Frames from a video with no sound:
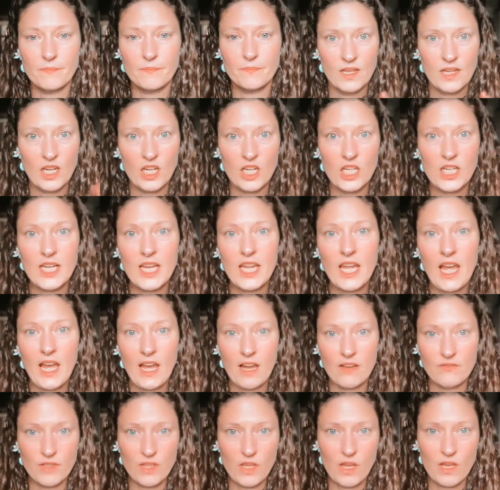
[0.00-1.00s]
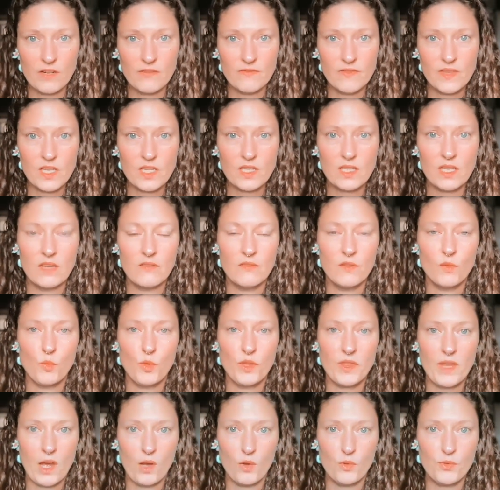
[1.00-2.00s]
And I already have a lot of this even
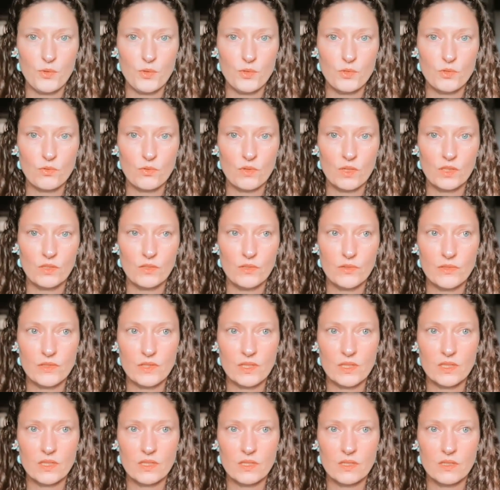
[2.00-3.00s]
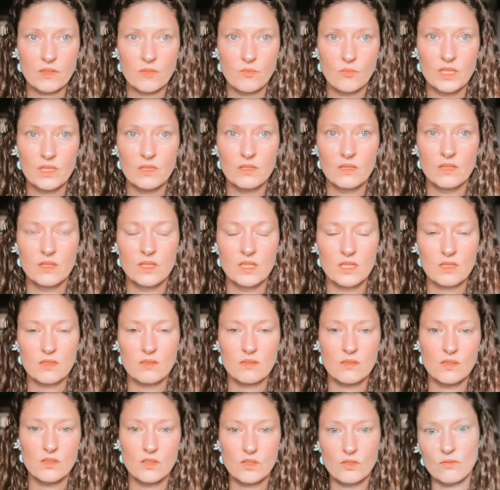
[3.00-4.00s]
without the store closing but this
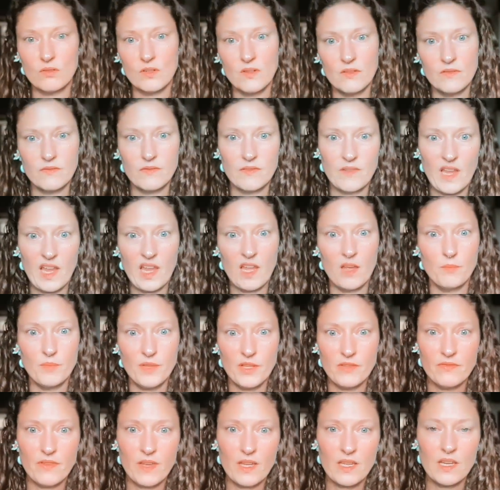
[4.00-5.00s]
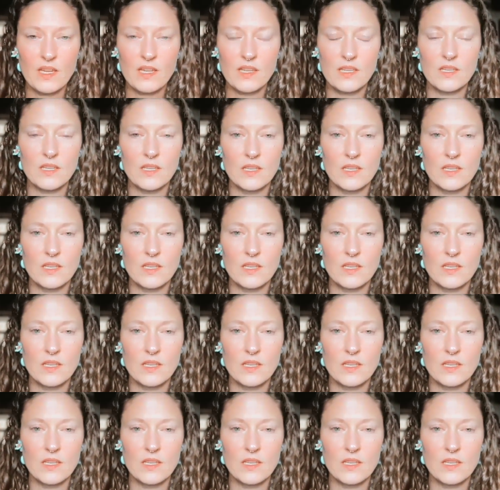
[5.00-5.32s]
just sort of amplified it.